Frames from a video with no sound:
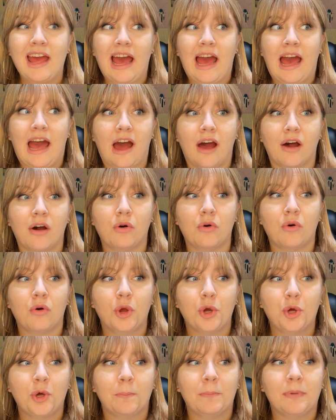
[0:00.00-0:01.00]
how
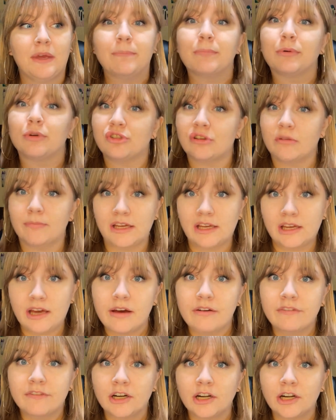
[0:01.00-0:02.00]
people should be
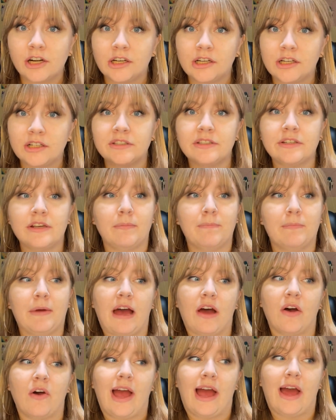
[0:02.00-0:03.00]
governed,
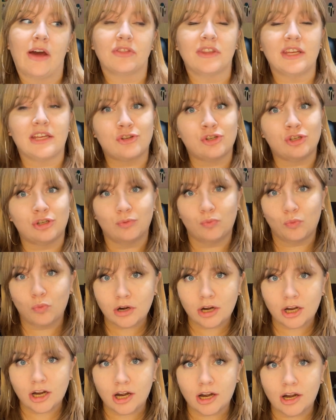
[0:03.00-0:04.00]
about how things should
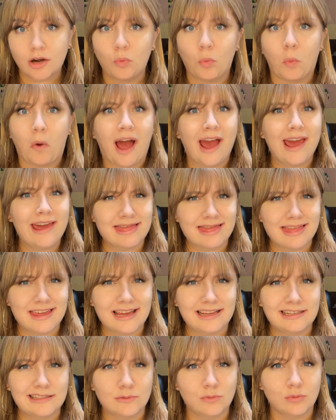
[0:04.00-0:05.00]
work, why
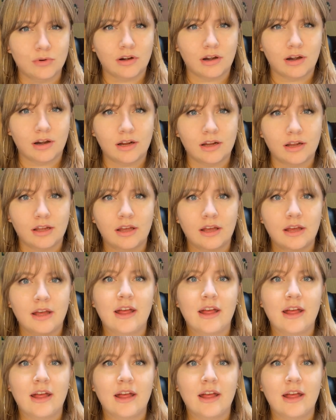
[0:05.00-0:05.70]
things work.